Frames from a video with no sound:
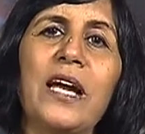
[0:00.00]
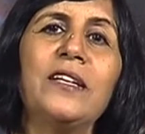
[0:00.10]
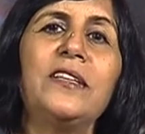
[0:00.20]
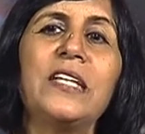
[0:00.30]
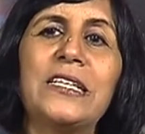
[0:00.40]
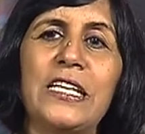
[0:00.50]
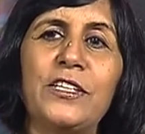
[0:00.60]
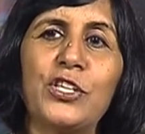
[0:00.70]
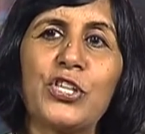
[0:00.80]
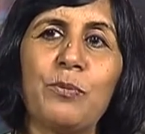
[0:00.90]
under the
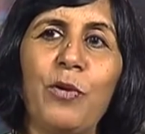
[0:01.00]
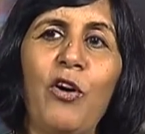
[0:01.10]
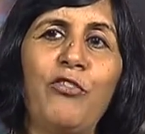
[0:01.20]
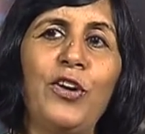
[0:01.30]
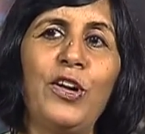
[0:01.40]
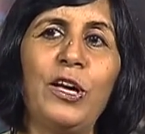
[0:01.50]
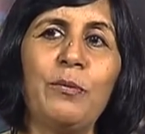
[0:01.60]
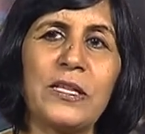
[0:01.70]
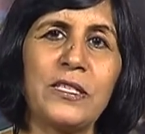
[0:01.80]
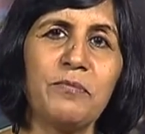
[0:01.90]
dictatorship of
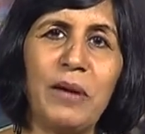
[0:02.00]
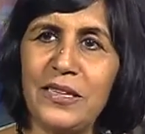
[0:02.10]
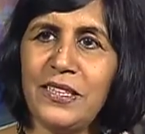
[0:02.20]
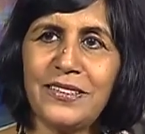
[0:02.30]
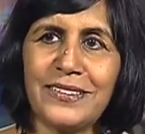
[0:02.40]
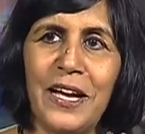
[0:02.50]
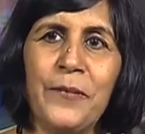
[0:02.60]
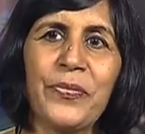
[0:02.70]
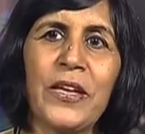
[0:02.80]
President Batista.